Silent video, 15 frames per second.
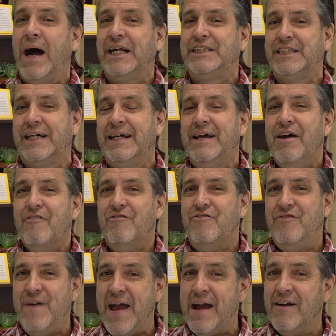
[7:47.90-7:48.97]
watch a
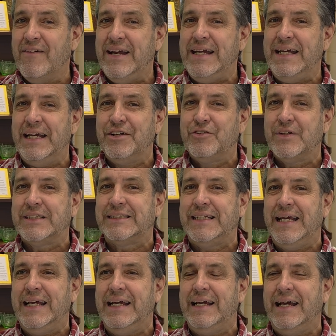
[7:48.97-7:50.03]
very
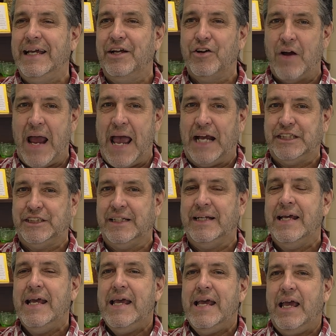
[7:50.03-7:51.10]
interesting
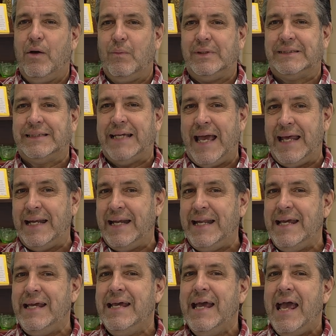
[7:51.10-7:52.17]
interaction, it was
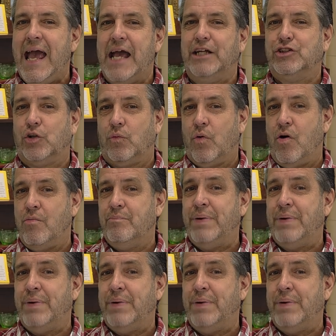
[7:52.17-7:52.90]
Kennedy and Jerome